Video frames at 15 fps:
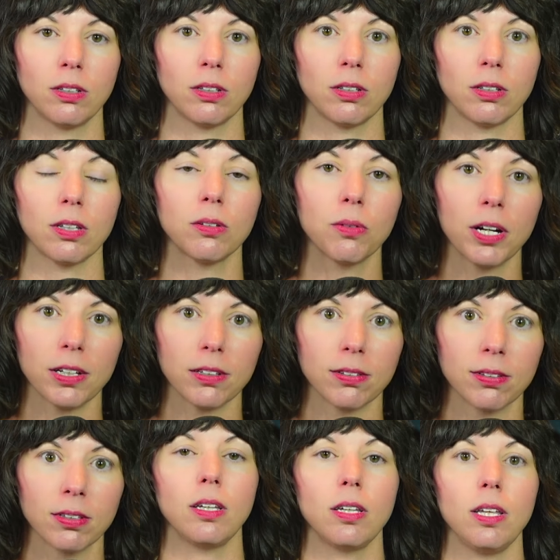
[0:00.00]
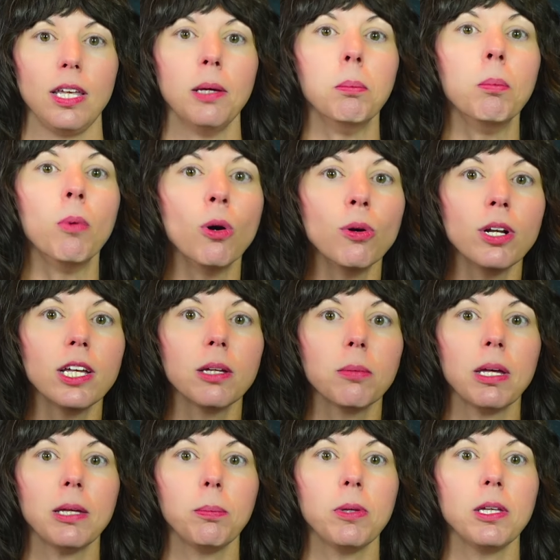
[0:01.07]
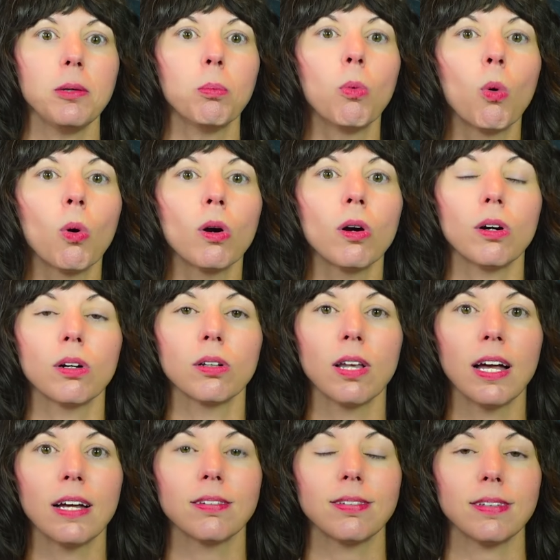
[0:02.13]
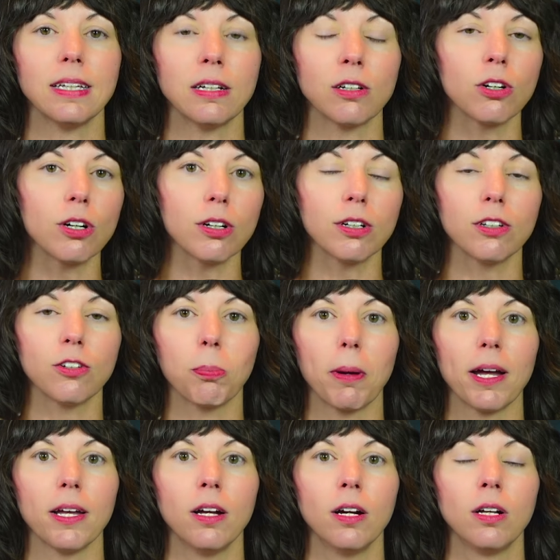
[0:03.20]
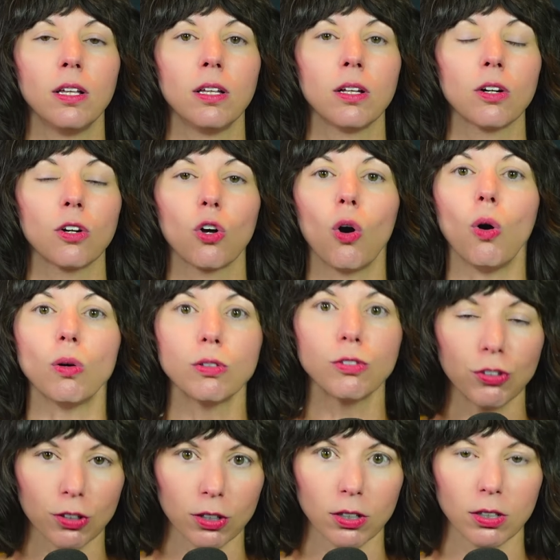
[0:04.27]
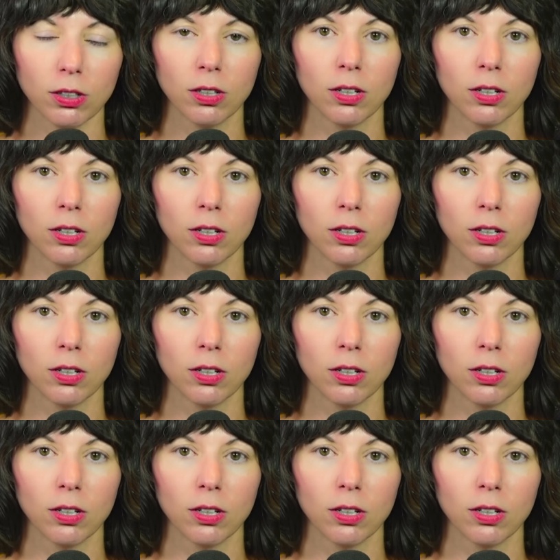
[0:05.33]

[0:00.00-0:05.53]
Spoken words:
than race. Emoting may be more or less encouraged by culture.